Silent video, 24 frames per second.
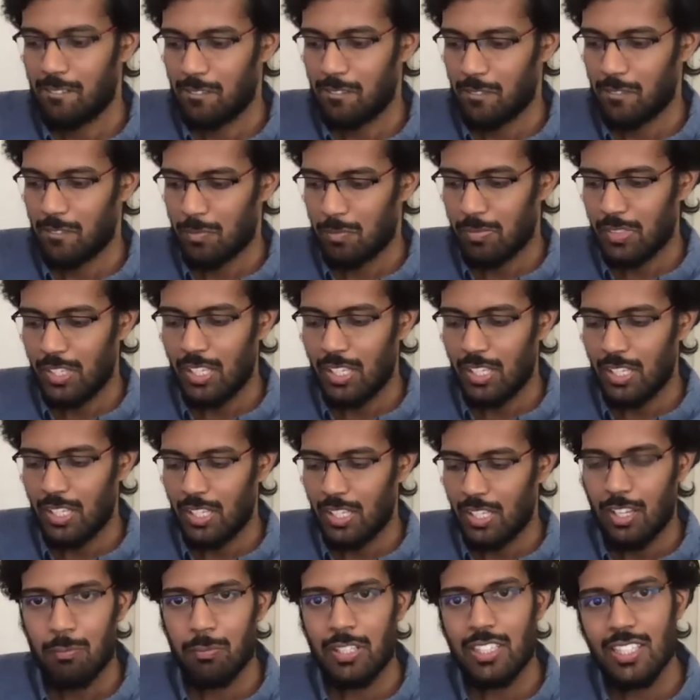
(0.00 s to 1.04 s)
But the other
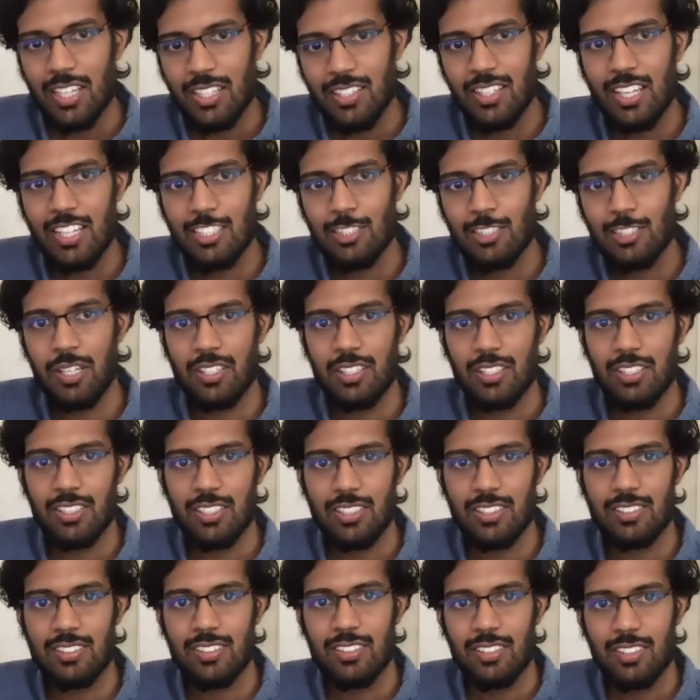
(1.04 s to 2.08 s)
aspect is
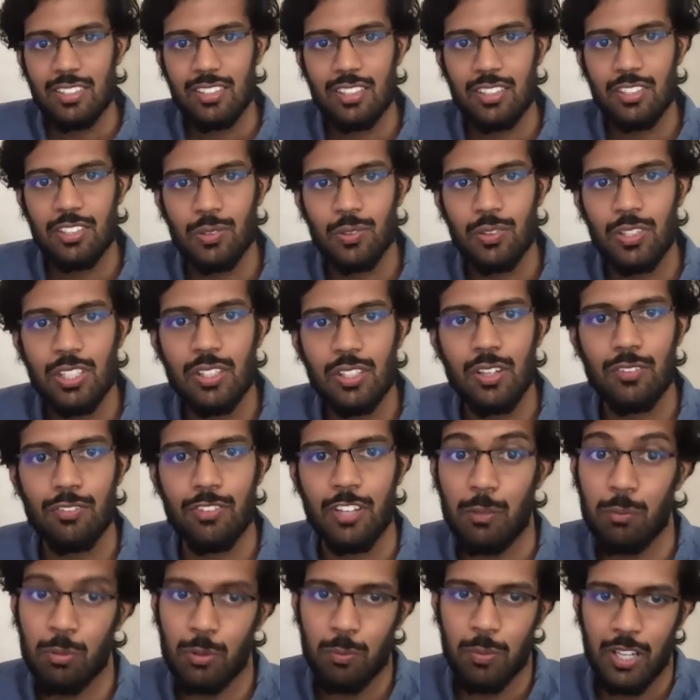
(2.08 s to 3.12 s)
the tuning of
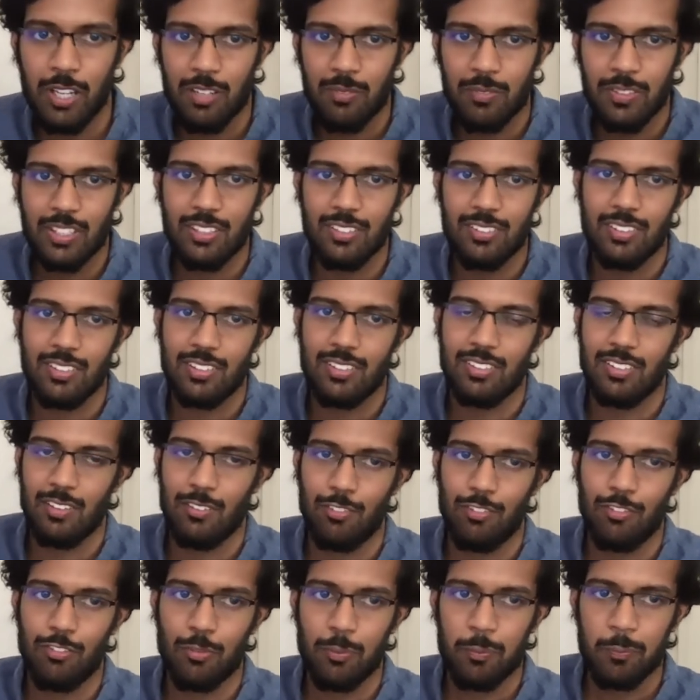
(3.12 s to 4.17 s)
hyperparameters
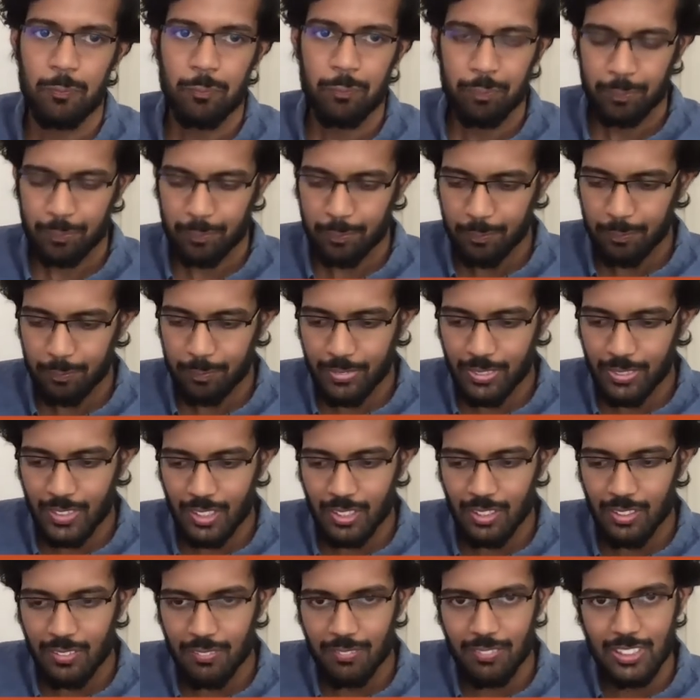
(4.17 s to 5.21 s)
itself,
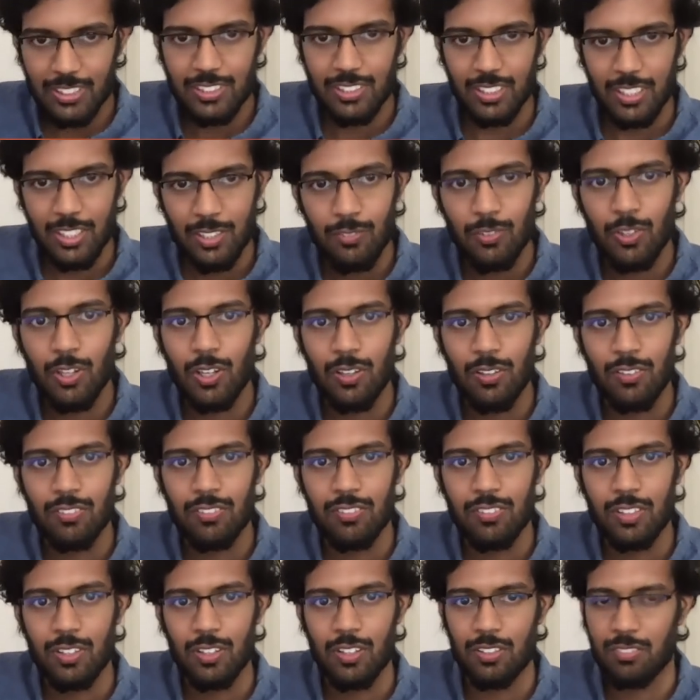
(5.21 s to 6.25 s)
which involve
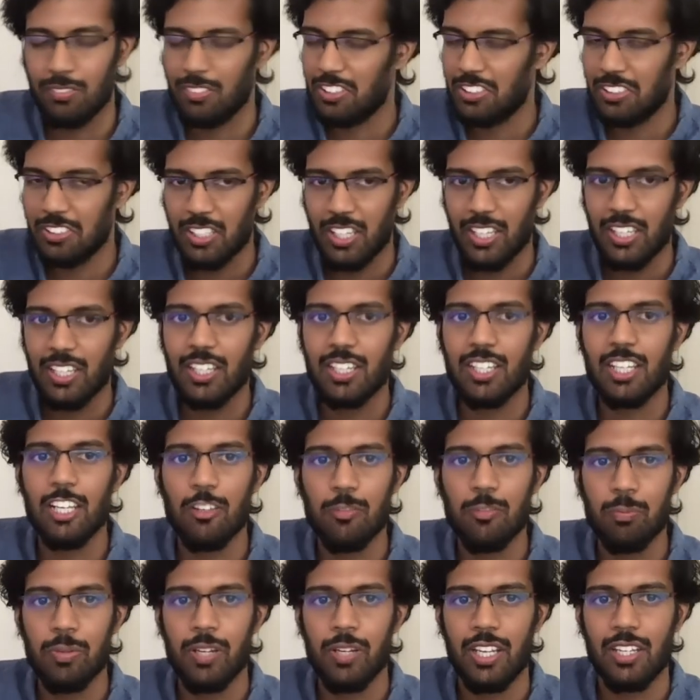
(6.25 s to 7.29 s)
or which directly
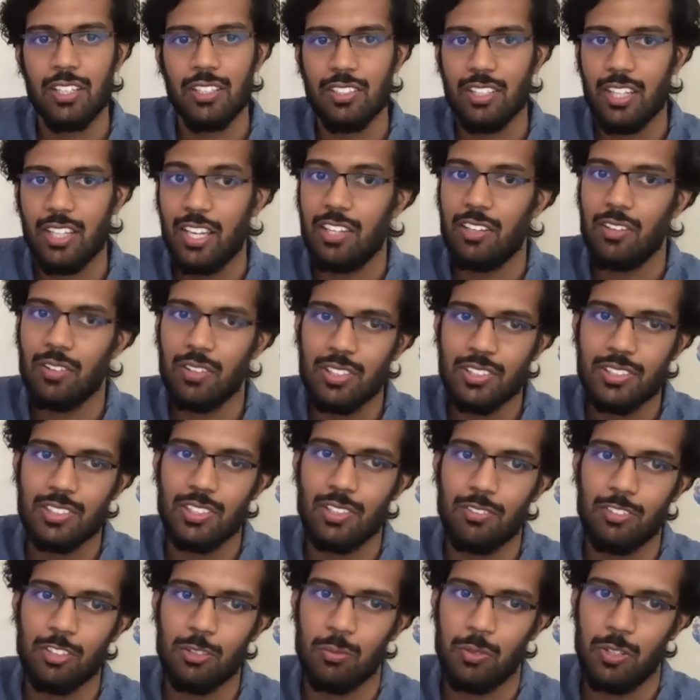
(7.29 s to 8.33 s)
impact the accuracy
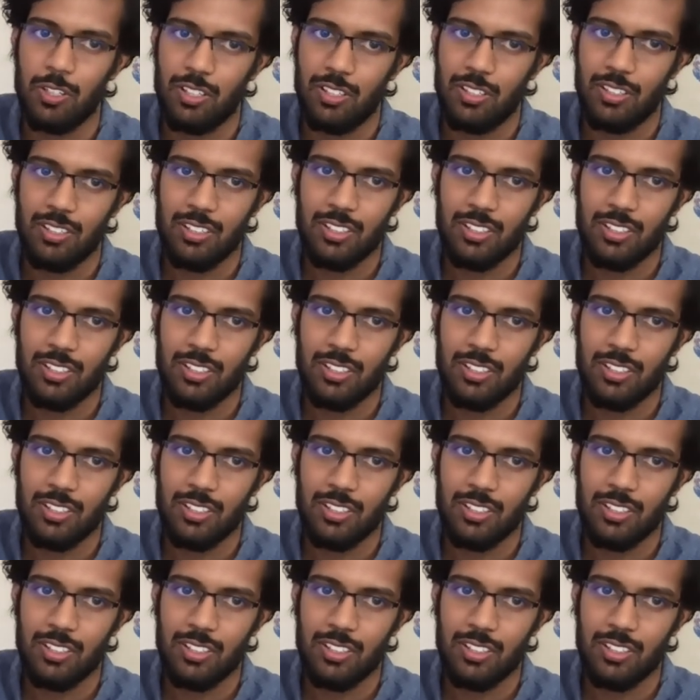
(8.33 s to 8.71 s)
of the model.